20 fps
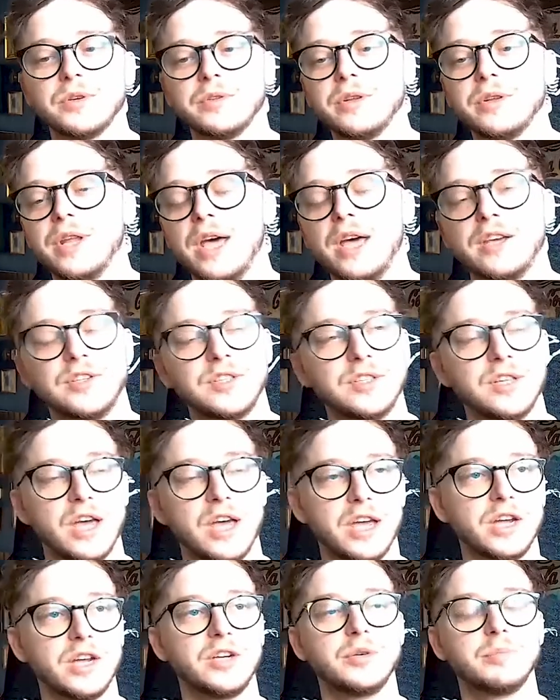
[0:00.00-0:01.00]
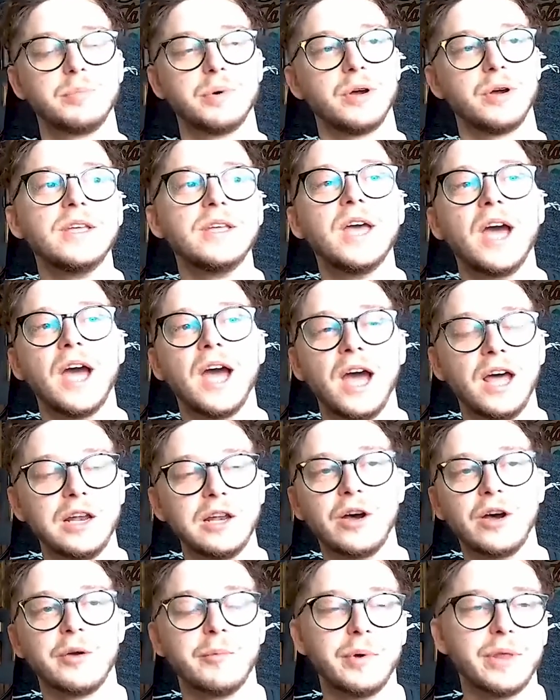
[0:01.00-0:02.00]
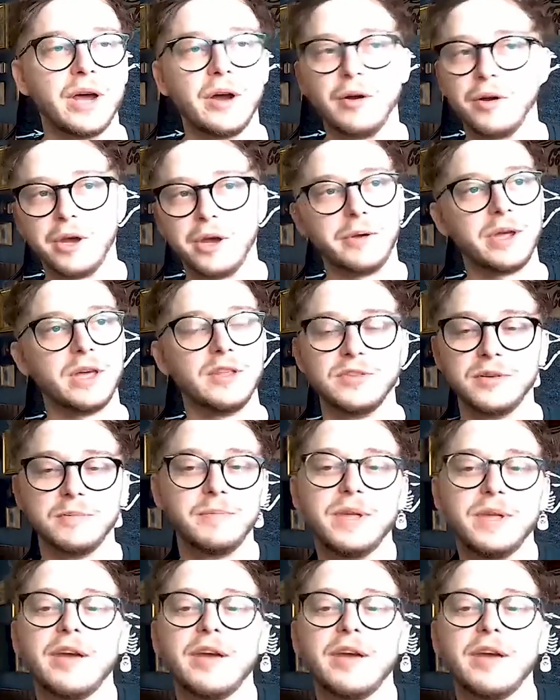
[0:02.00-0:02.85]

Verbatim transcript: on the next stage but yeah like without going into